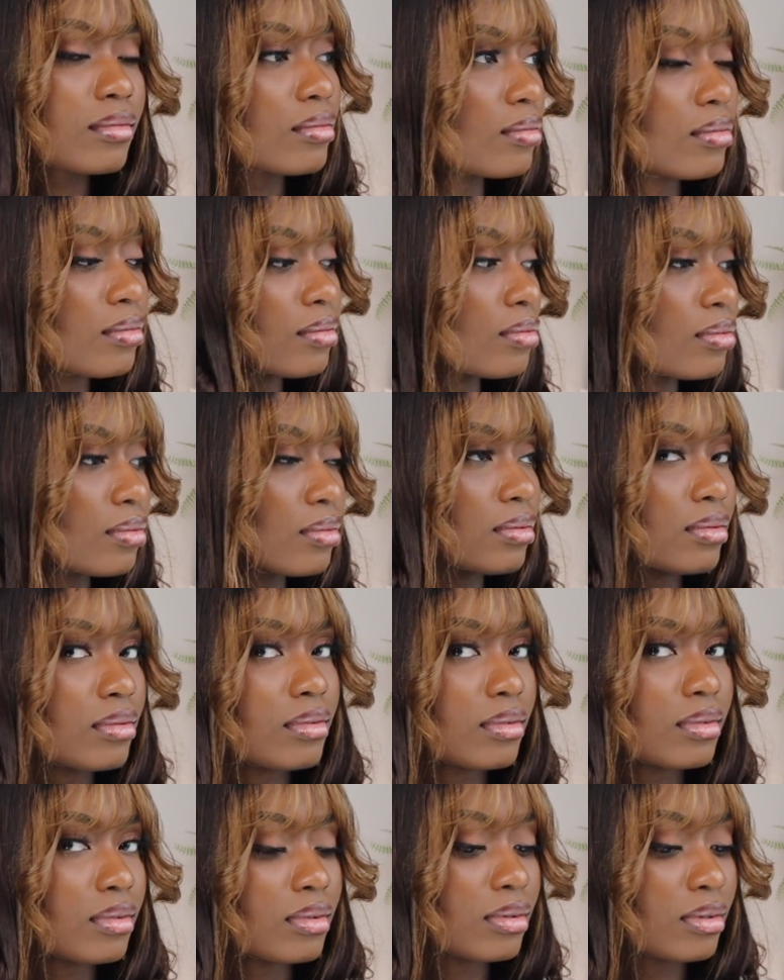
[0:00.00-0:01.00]
When you're styling
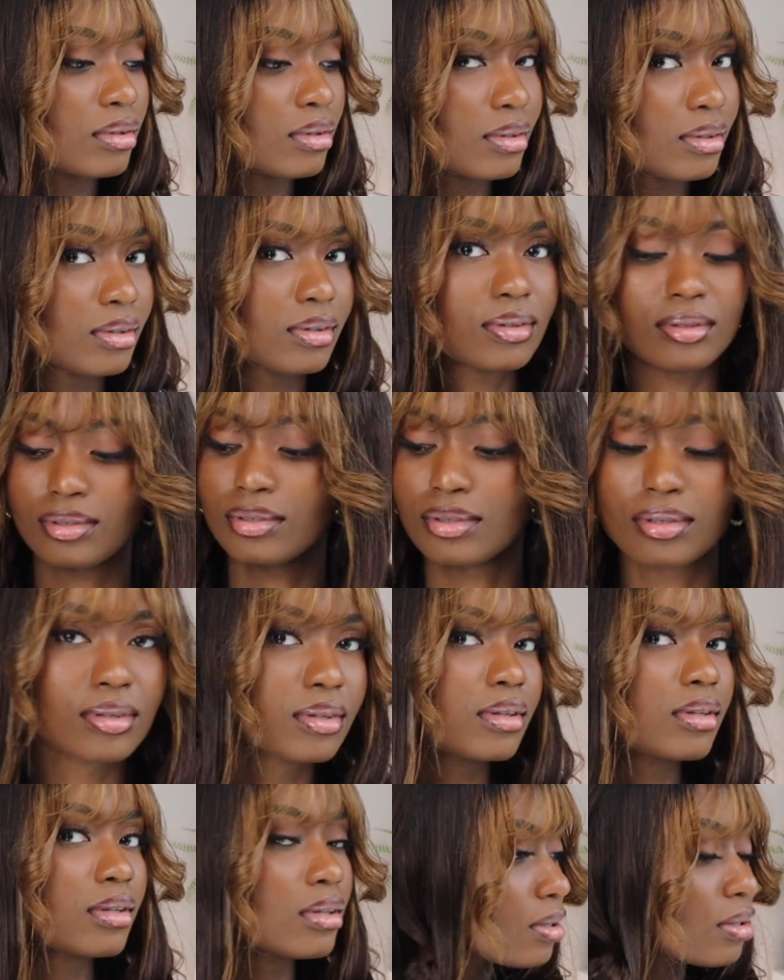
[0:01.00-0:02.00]
your own hair, make
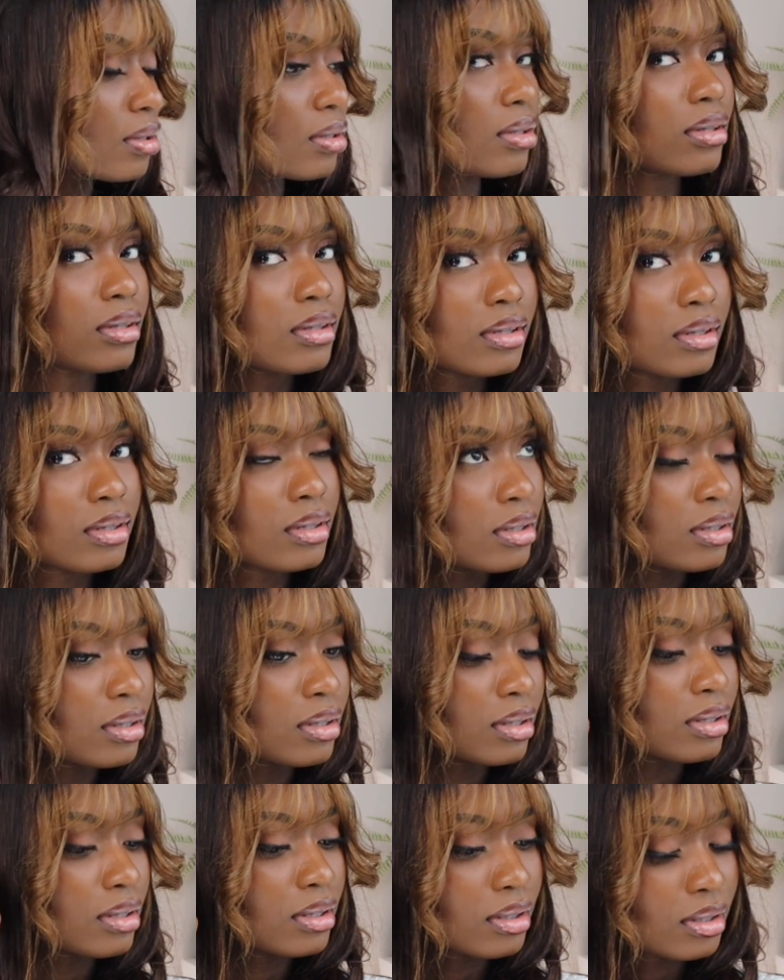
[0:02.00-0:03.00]
sure
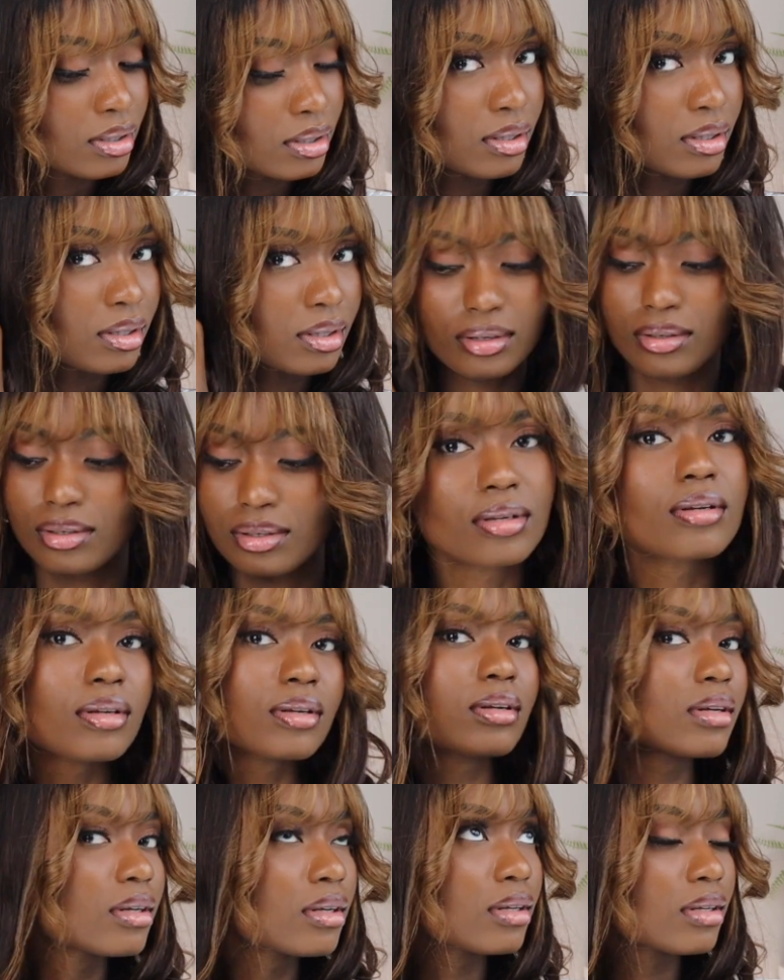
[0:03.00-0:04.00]
you let them
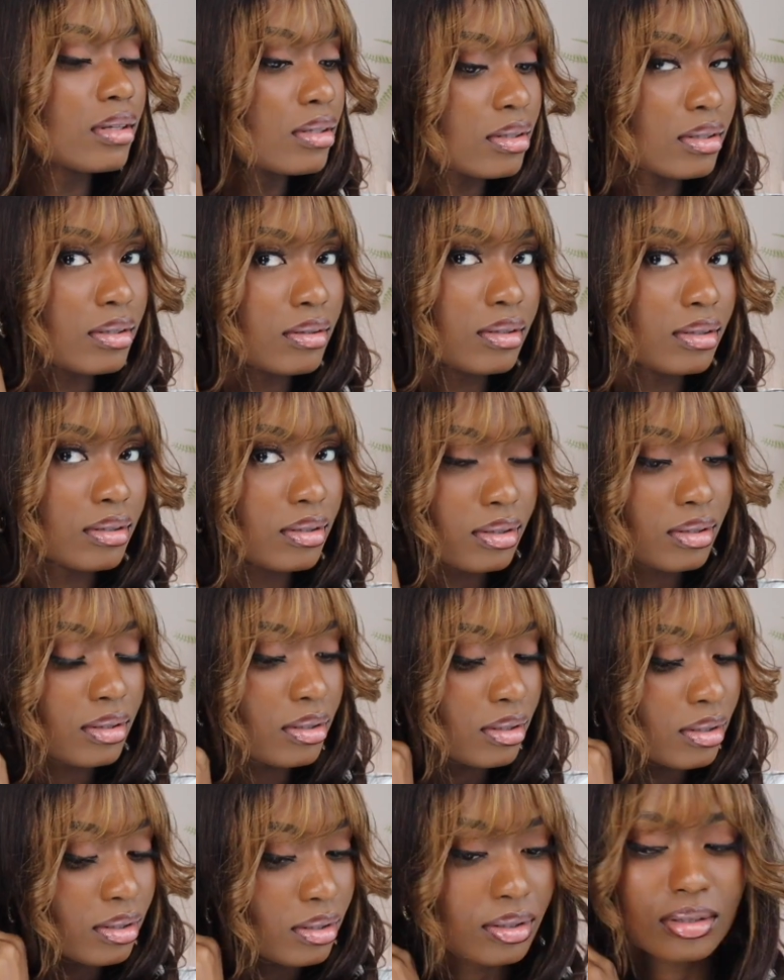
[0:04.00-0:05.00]
sit for a bit
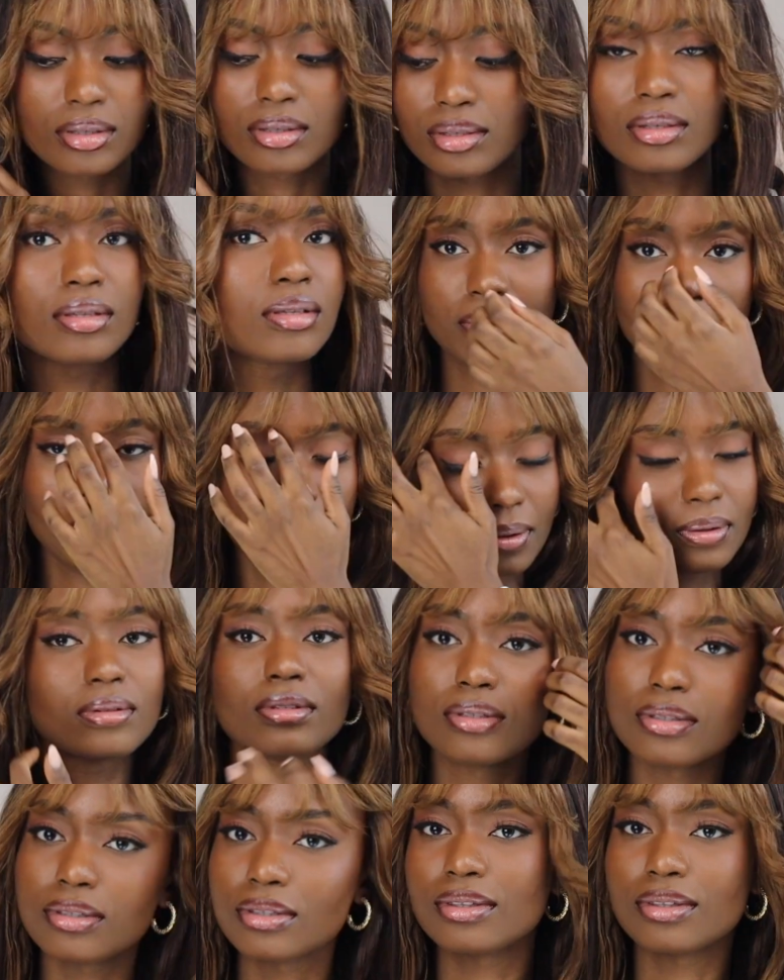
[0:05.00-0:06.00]
and
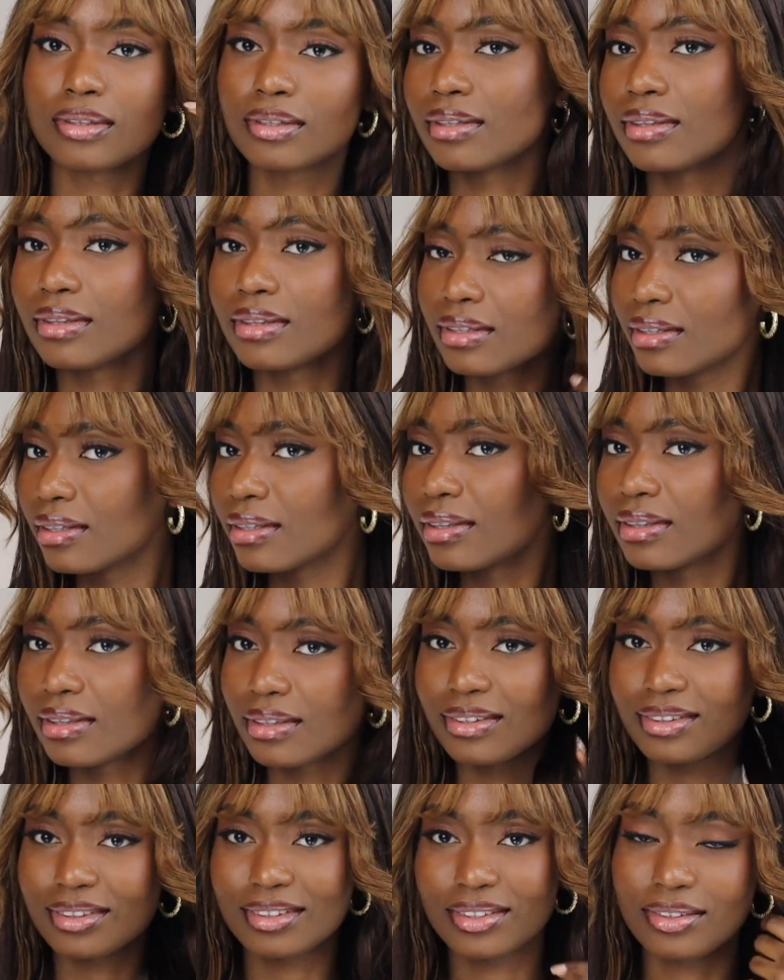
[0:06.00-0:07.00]
form properly,
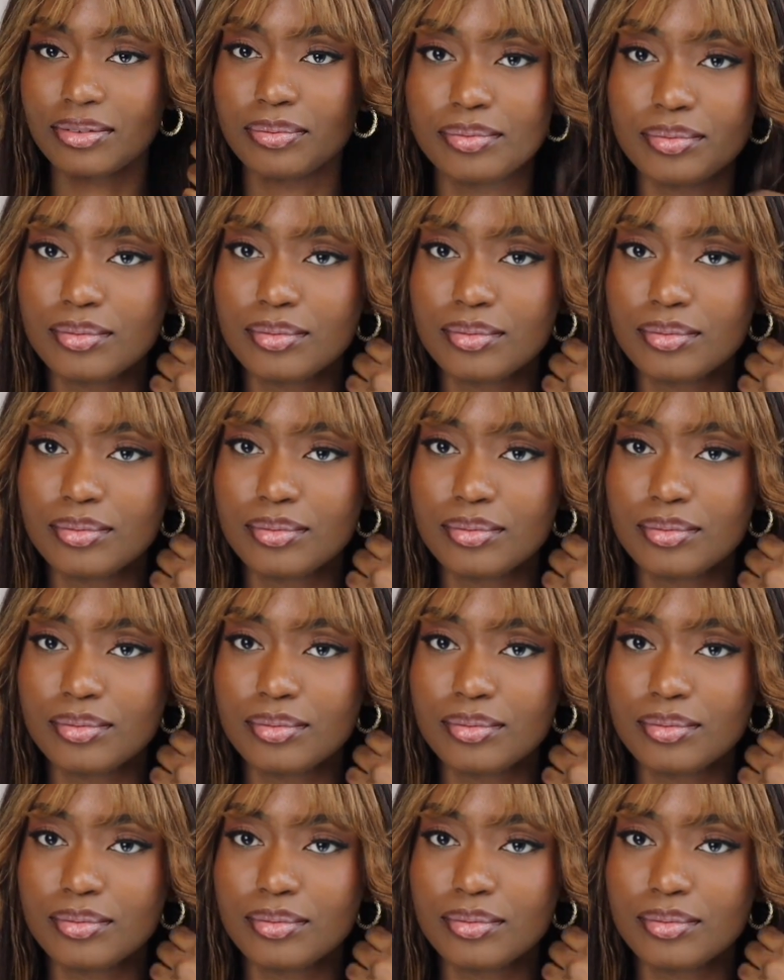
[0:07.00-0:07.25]
okay?